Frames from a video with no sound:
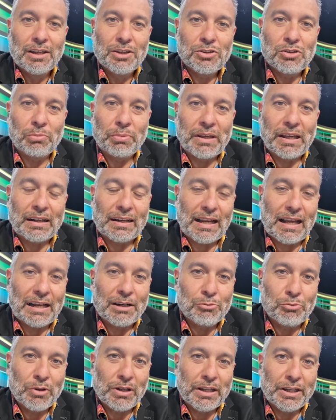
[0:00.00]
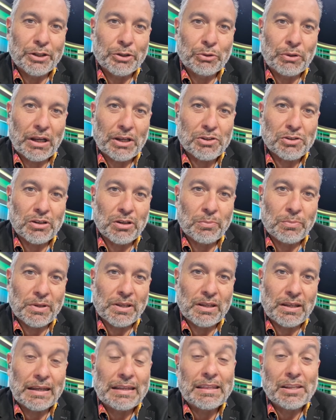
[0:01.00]
So Villarreal really could actually
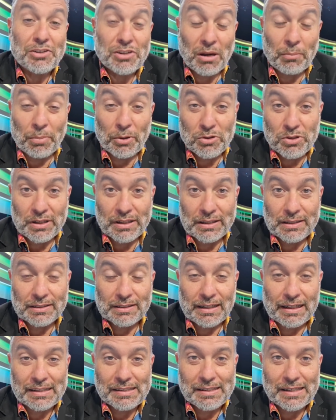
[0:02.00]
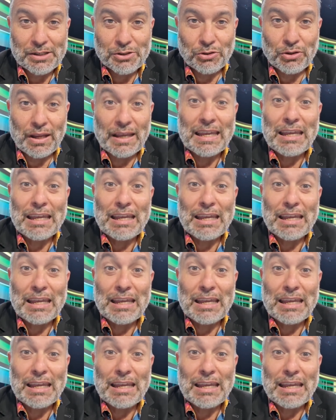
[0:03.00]
be in the Champions League next season